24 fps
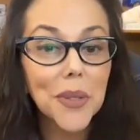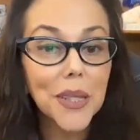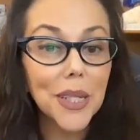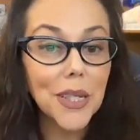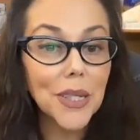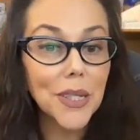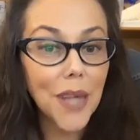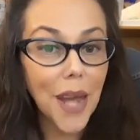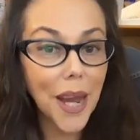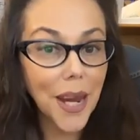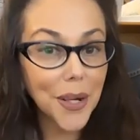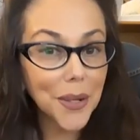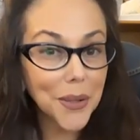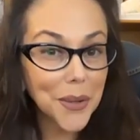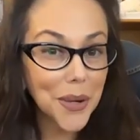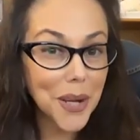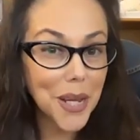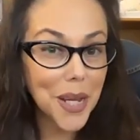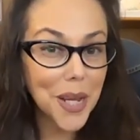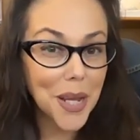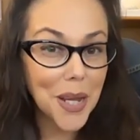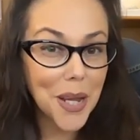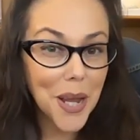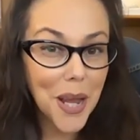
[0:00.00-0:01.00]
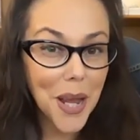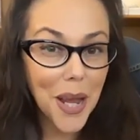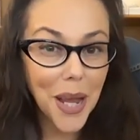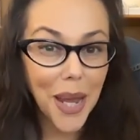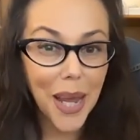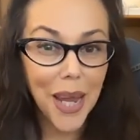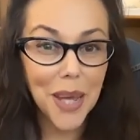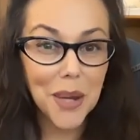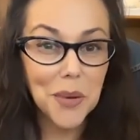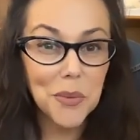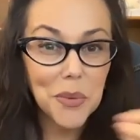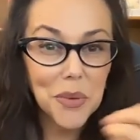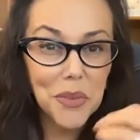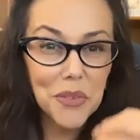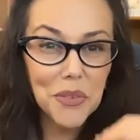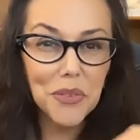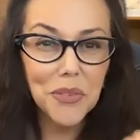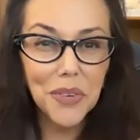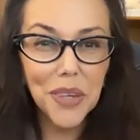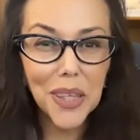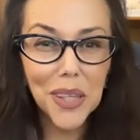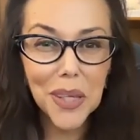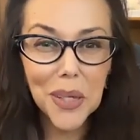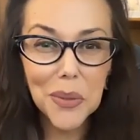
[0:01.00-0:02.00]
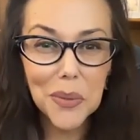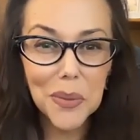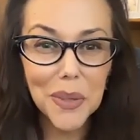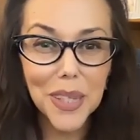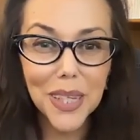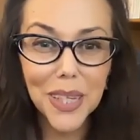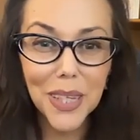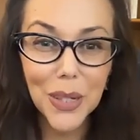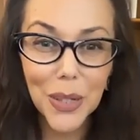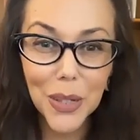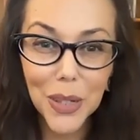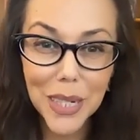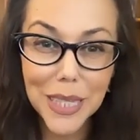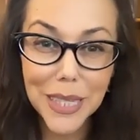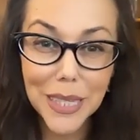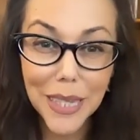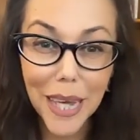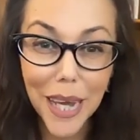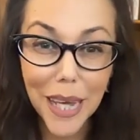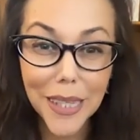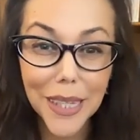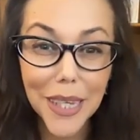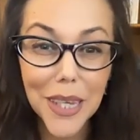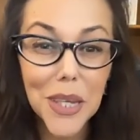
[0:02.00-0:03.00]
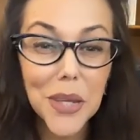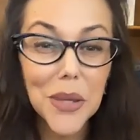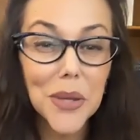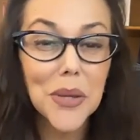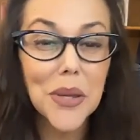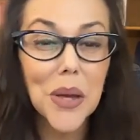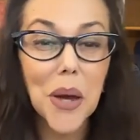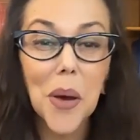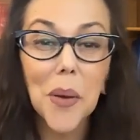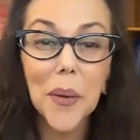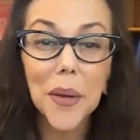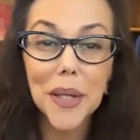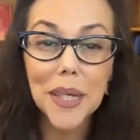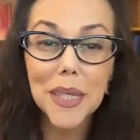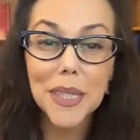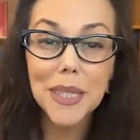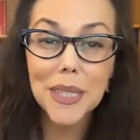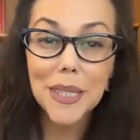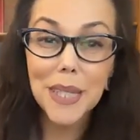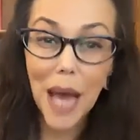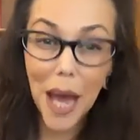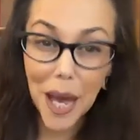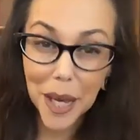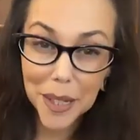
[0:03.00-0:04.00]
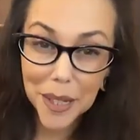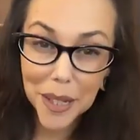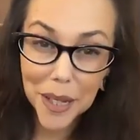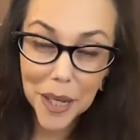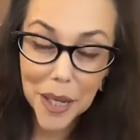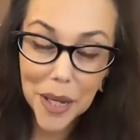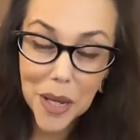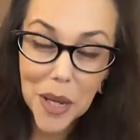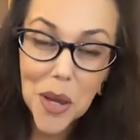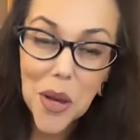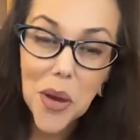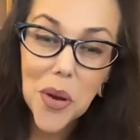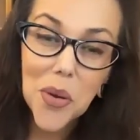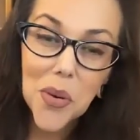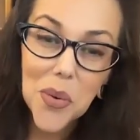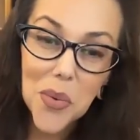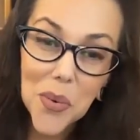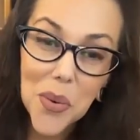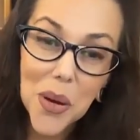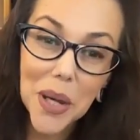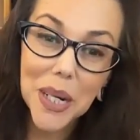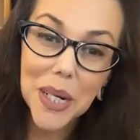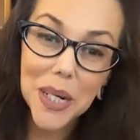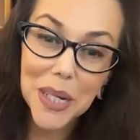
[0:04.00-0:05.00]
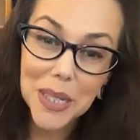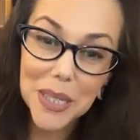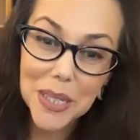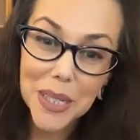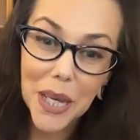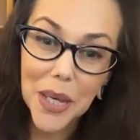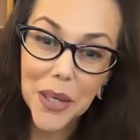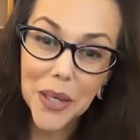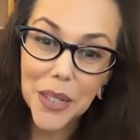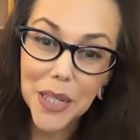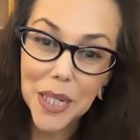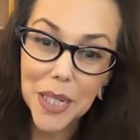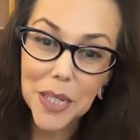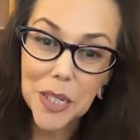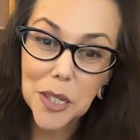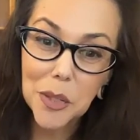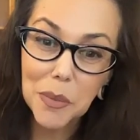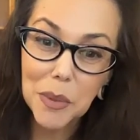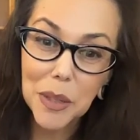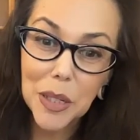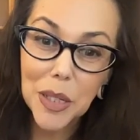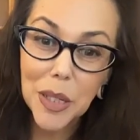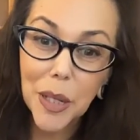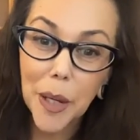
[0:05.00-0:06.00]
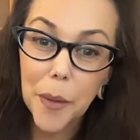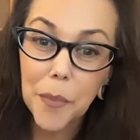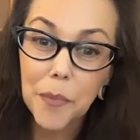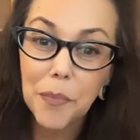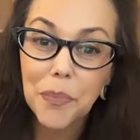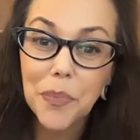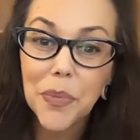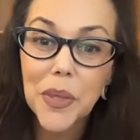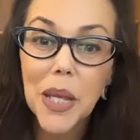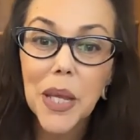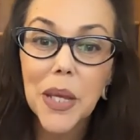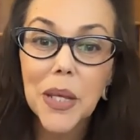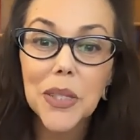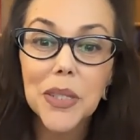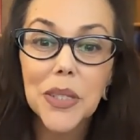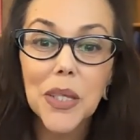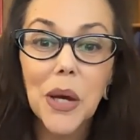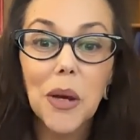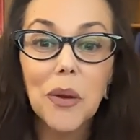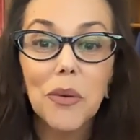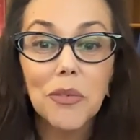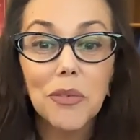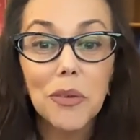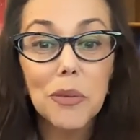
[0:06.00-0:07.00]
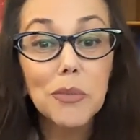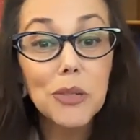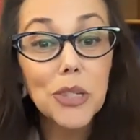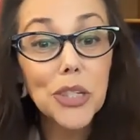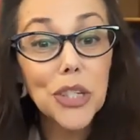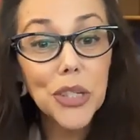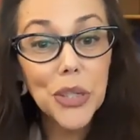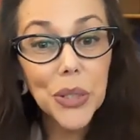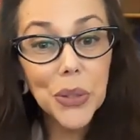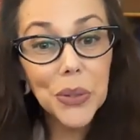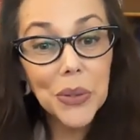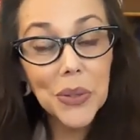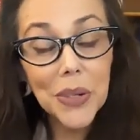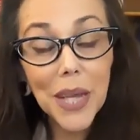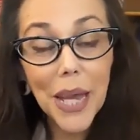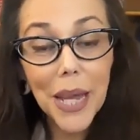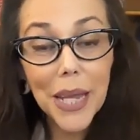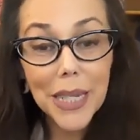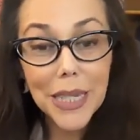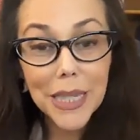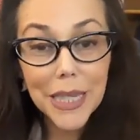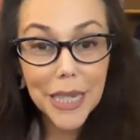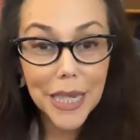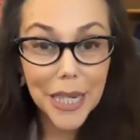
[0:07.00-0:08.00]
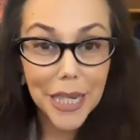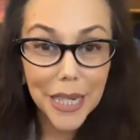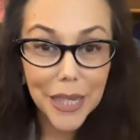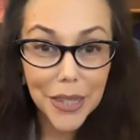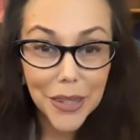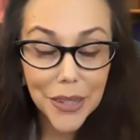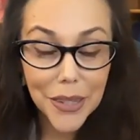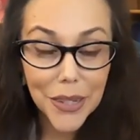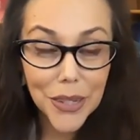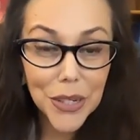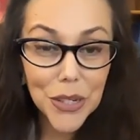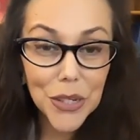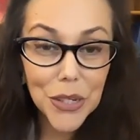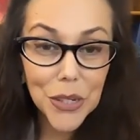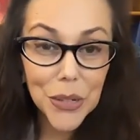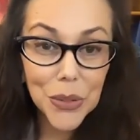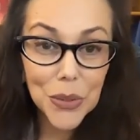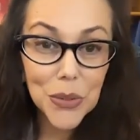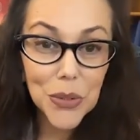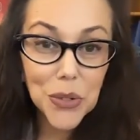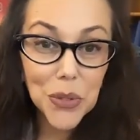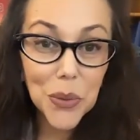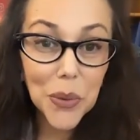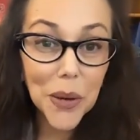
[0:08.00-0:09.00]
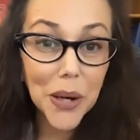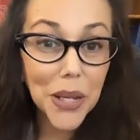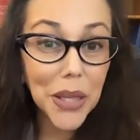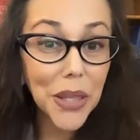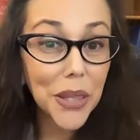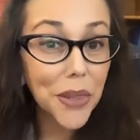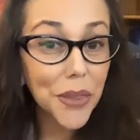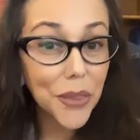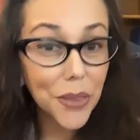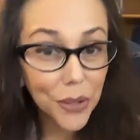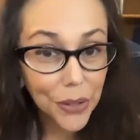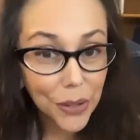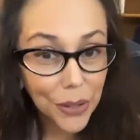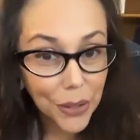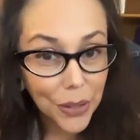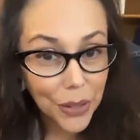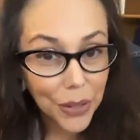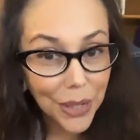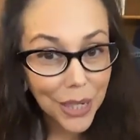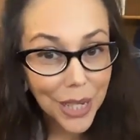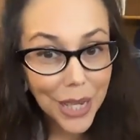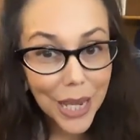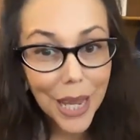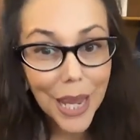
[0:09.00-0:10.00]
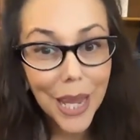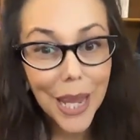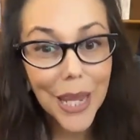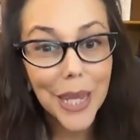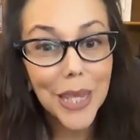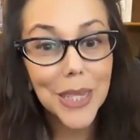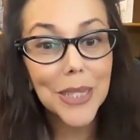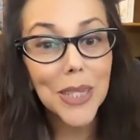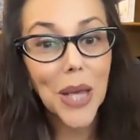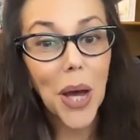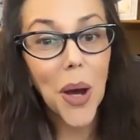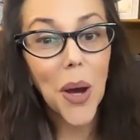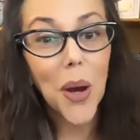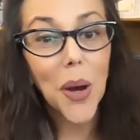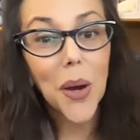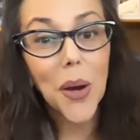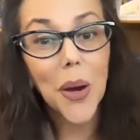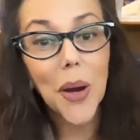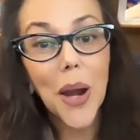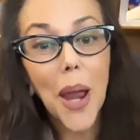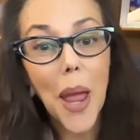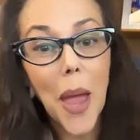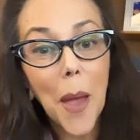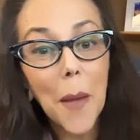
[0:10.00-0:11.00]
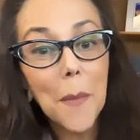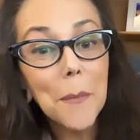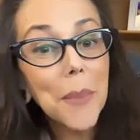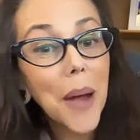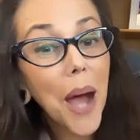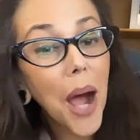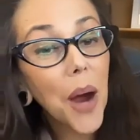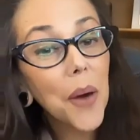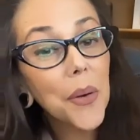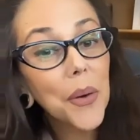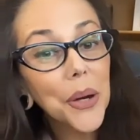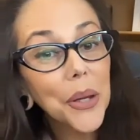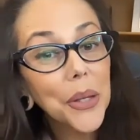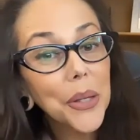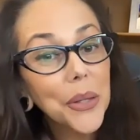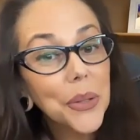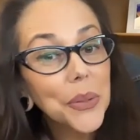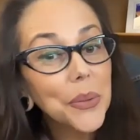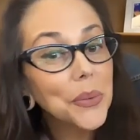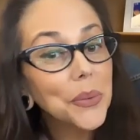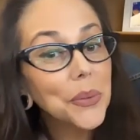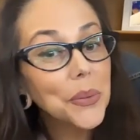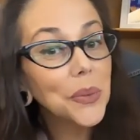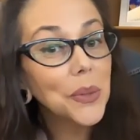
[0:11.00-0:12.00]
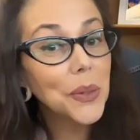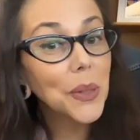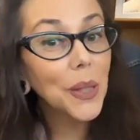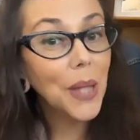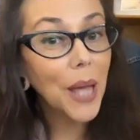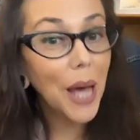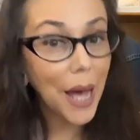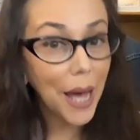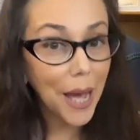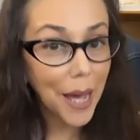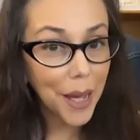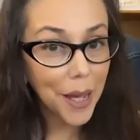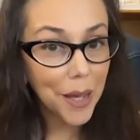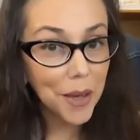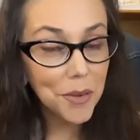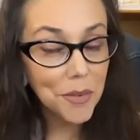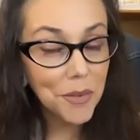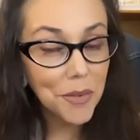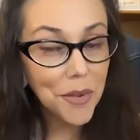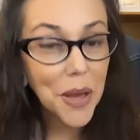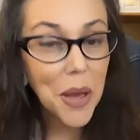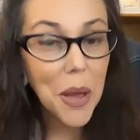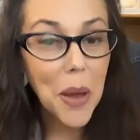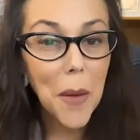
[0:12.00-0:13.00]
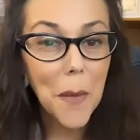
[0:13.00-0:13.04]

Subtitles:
with integrity, and with feeling really good inside, like exactly what it is that you need to be doing. So from June 19th to June 23rd is our Empower You Live